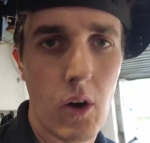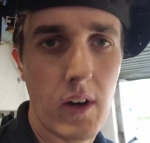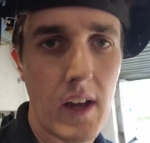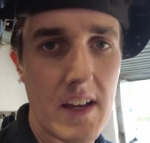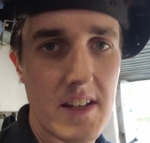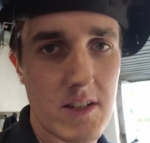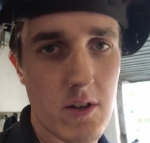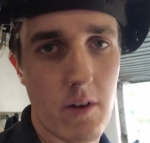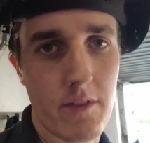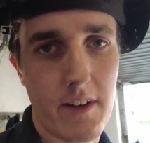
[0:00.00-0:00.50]

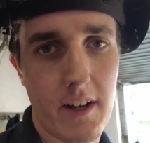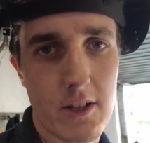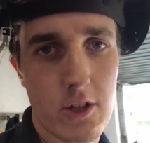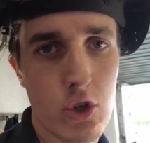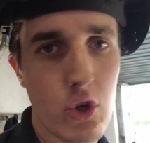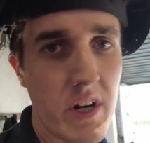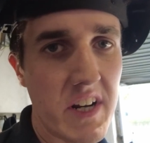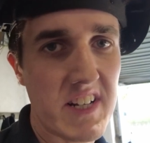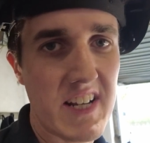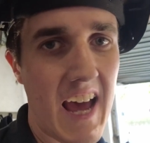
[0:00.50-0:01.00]
Okay, so I've got
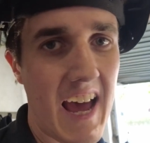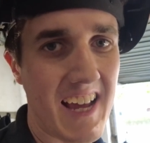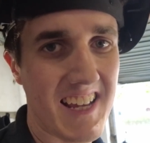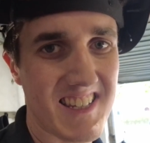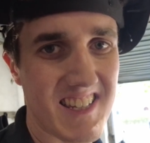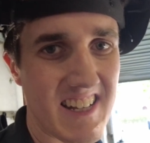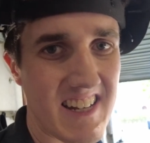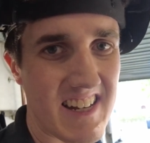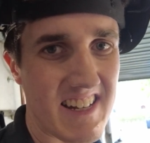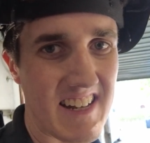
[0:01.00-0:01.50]
3
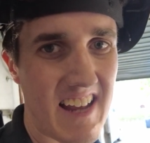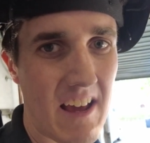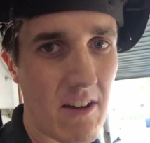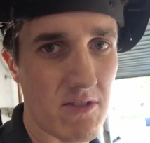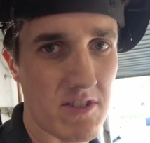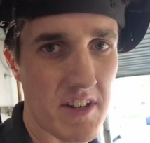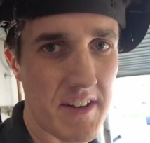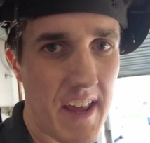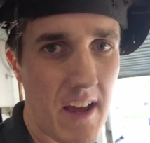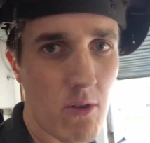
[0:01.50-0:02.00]
tacks in it now.
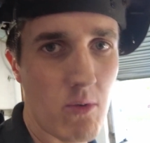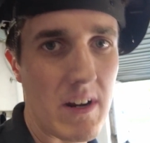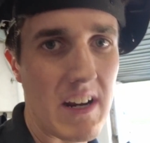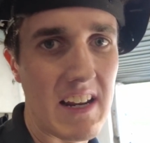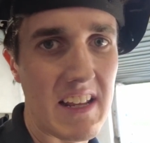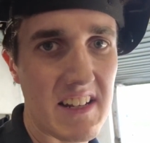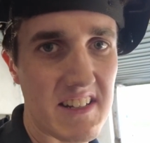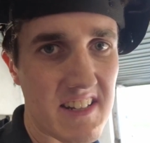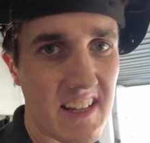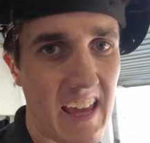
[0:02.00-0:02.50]
So now
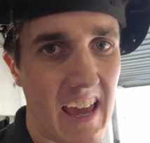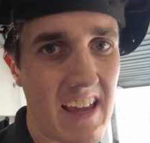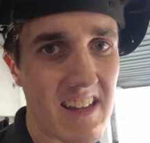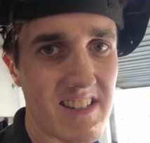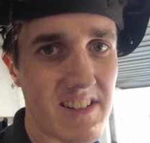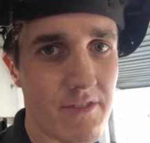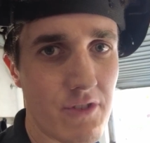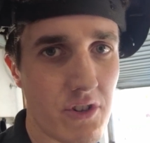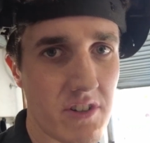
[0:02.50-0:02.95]
really it's a case of